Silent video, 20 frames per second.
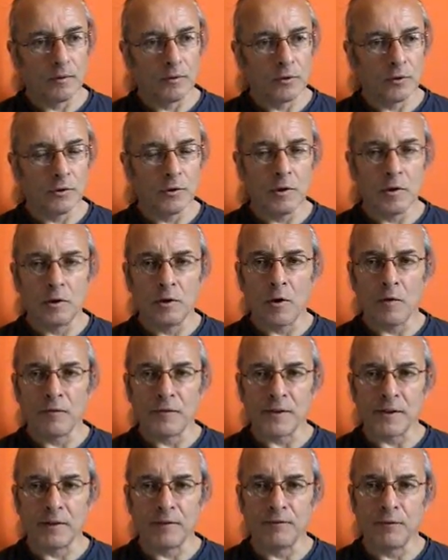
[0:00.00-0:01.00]
So you
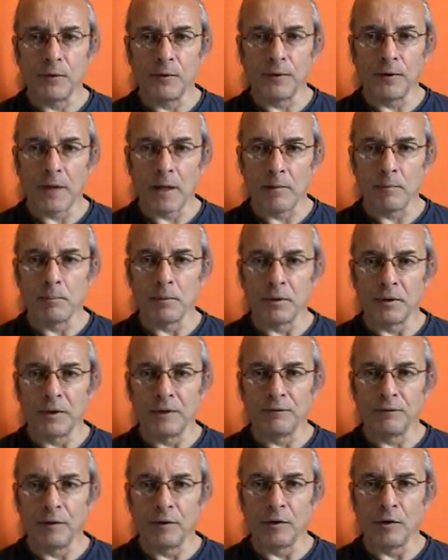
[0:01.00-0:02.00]
obviously feel that
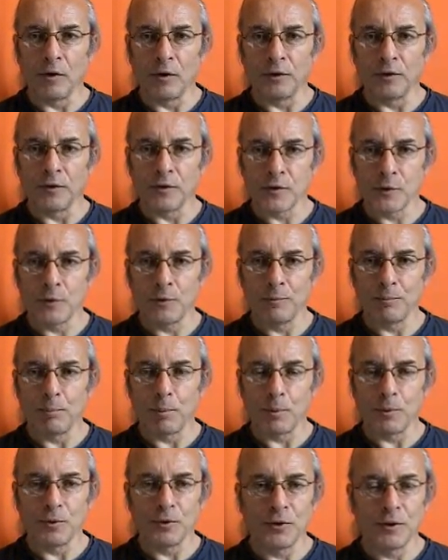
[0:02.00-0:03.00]
belief in God is so
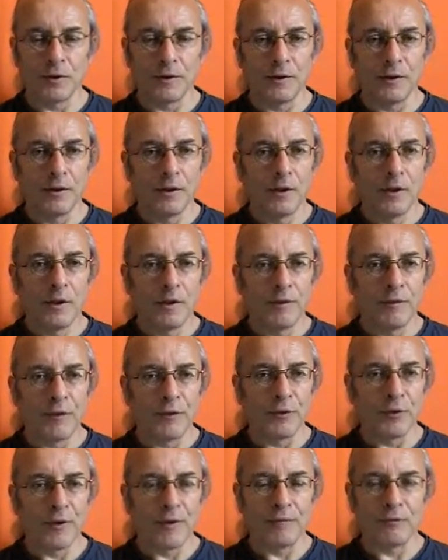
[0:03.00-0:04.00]
important
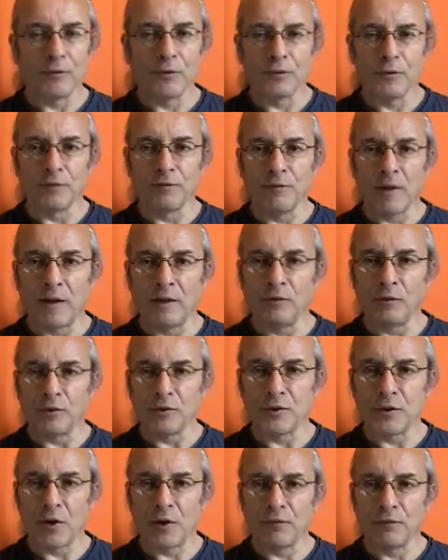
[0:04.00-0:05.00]
that you have to define
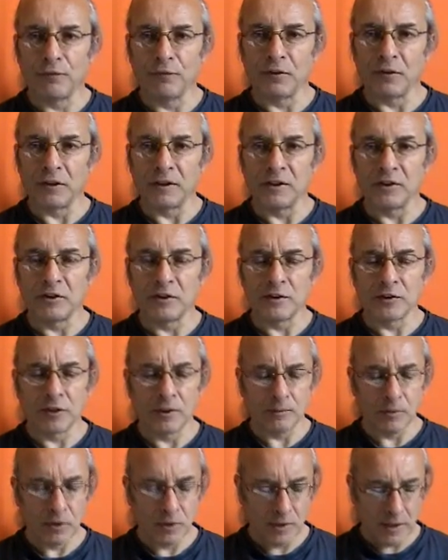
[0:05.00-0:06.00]
yourself in
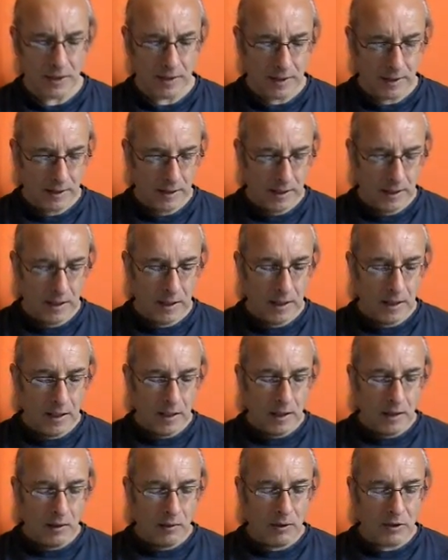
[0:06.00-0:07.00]
relationship to it,
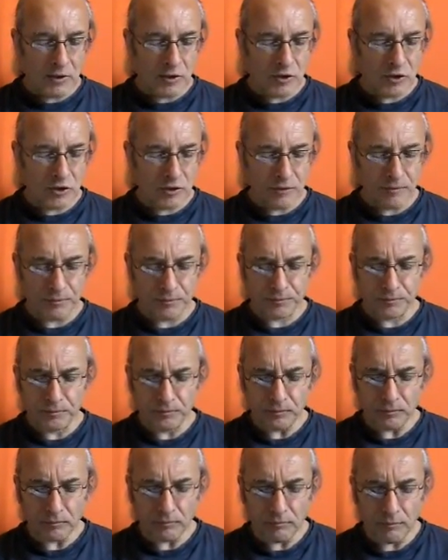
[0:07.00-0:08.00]
which
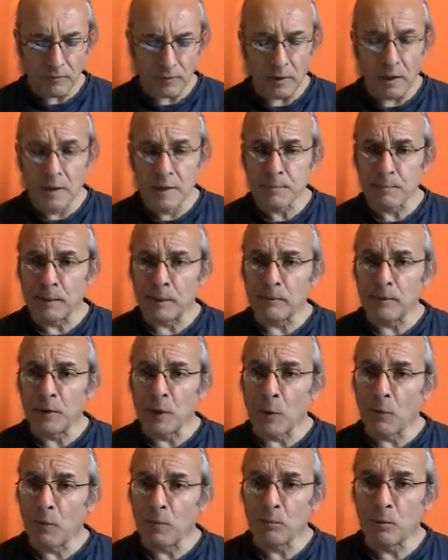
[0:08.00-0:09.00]
is probably
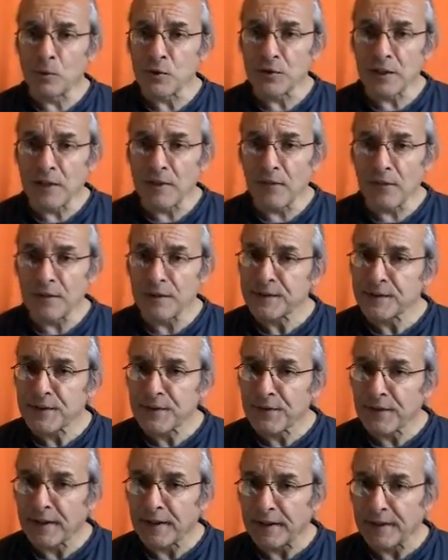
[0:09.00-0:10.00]
not what most
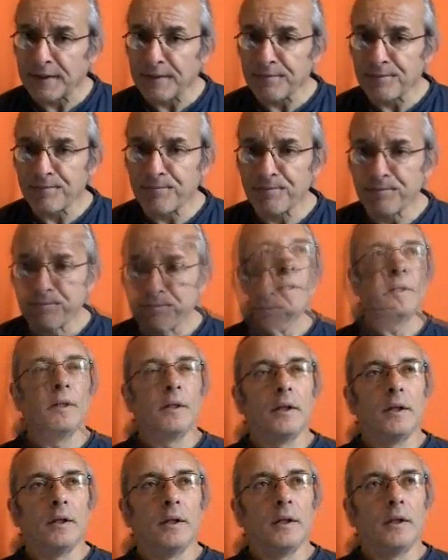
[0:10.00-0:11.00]
atheists think.
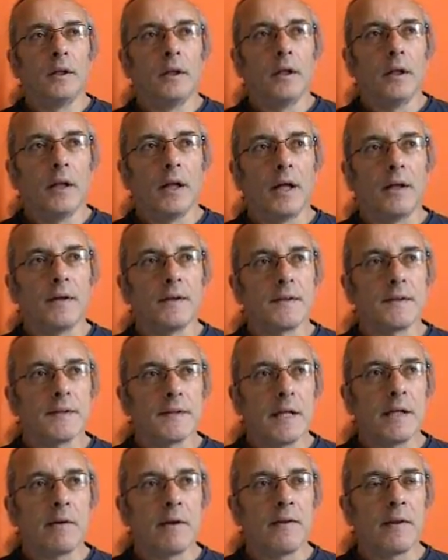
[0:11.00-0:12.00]
And it's the
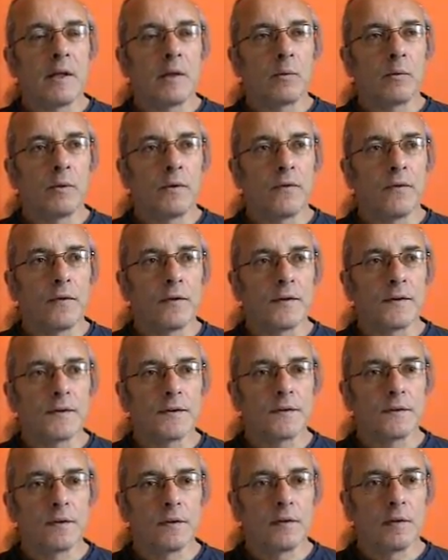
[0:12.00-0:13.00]
same, I think, with
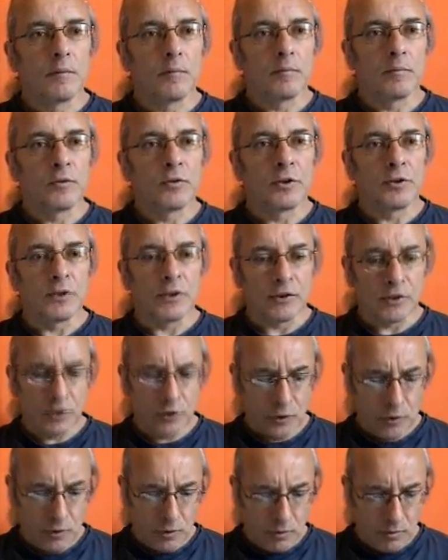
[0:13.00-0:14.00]
this
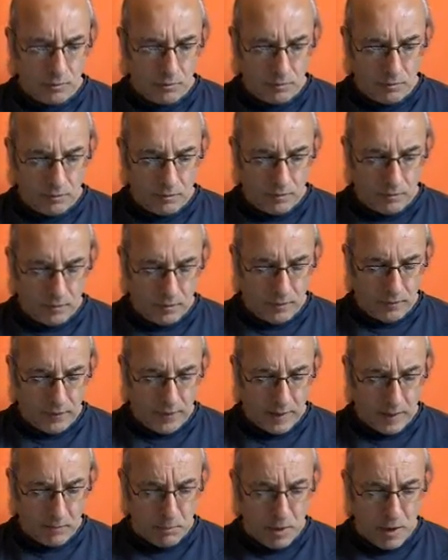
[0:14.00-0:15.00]
traditional
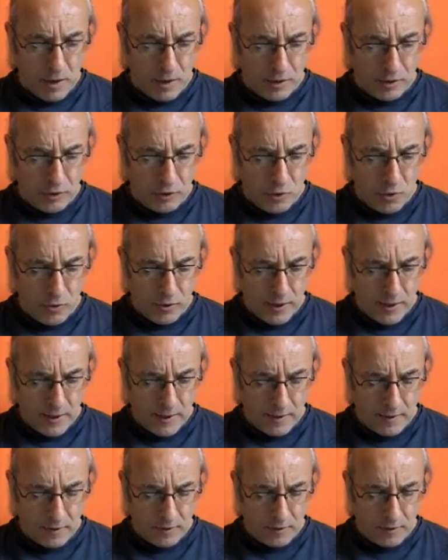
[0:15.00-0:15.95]
thing about yoga.